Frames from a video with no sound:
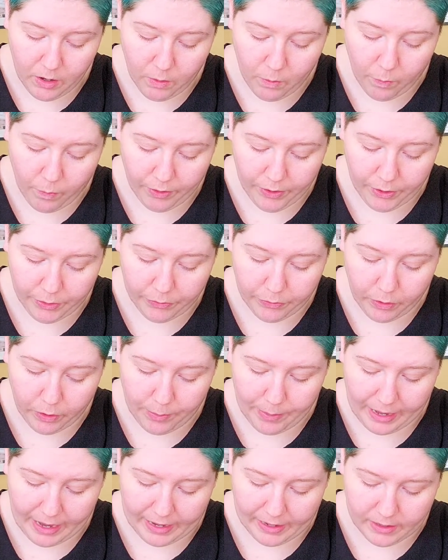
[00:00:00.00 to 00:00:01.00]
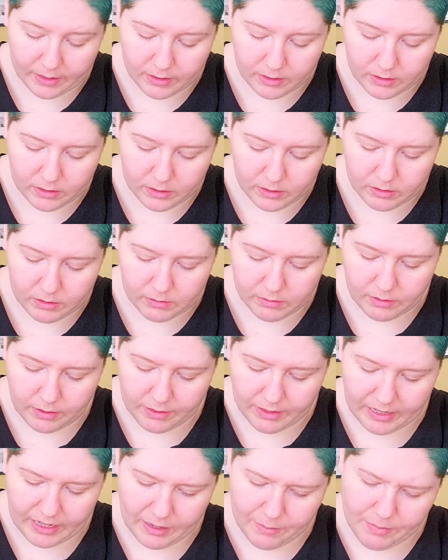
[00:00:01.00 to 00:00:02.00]
What a throwback. I
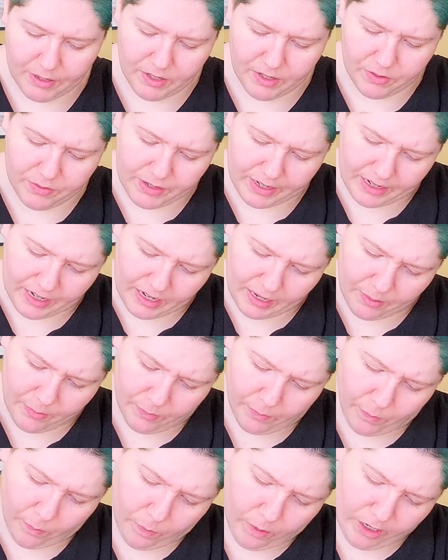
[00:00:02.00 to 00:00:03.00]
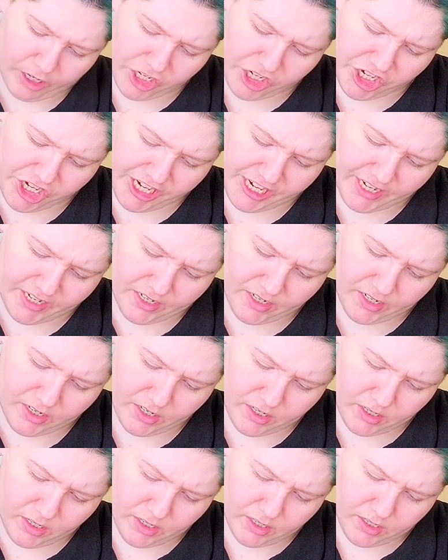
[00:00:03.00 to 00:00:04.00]
think I meant to write I'm watching.
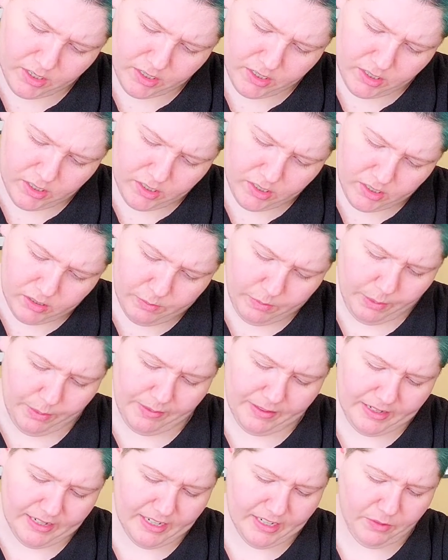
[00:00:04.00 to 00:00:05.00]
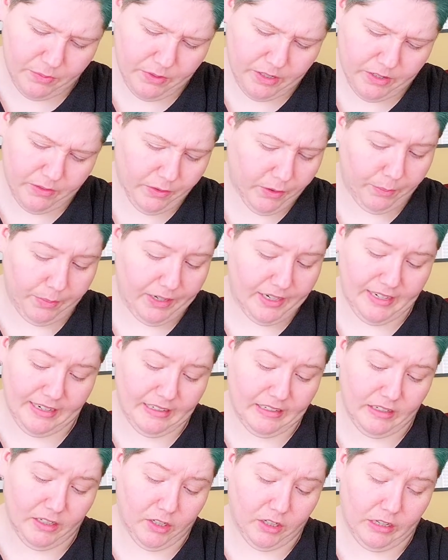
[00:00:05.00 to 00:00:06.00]
Maybe that is what I wrote, but it
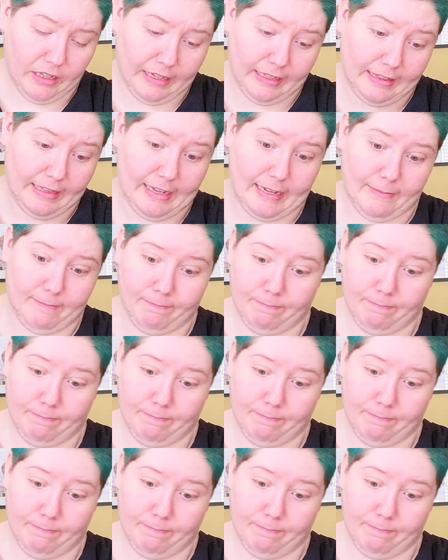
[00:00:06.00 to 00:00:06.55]
doesn't look like that.